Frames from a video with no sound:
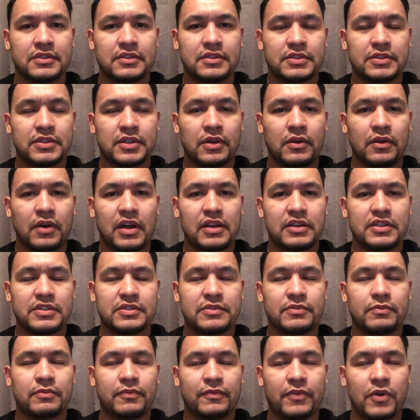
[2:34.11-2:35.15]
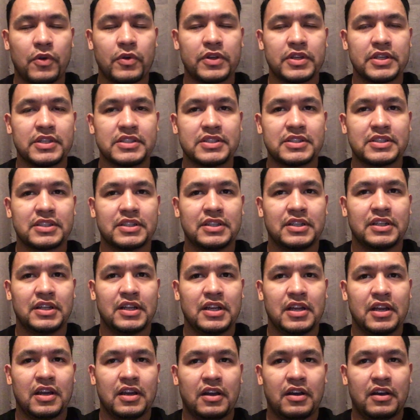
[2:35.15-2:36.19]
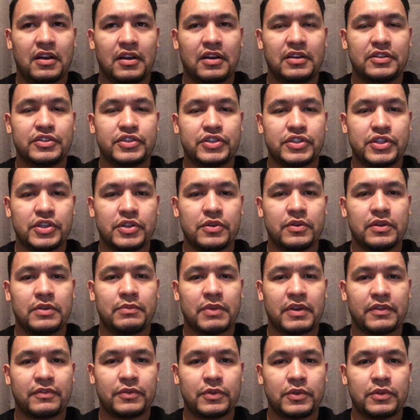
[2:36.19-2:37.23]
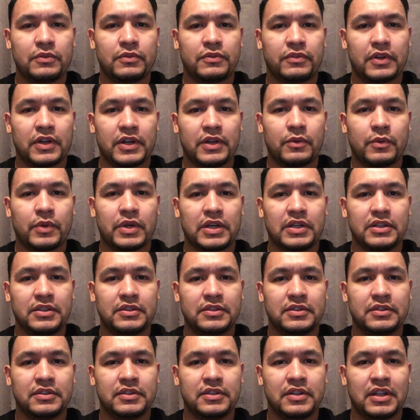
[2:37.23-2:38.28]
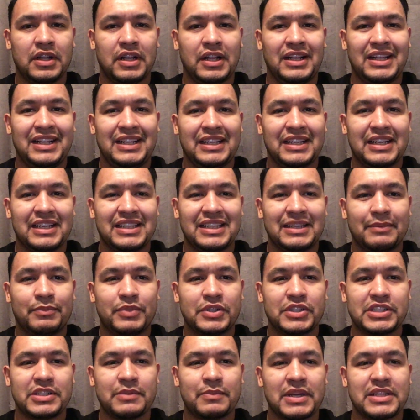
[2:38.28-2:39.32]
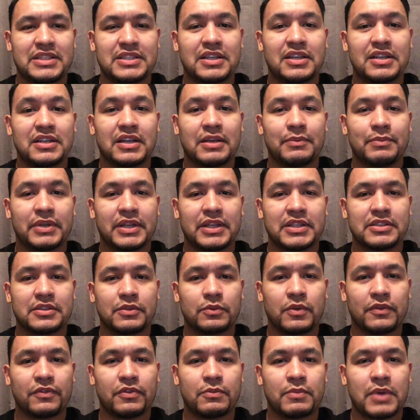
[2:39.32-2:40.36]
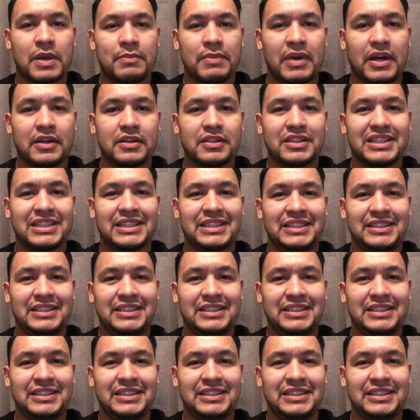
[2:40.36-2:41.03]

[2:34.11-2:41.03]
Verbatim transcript: So I just focused on chewing my food very well and then pushing my tongue up against the roof of my mouth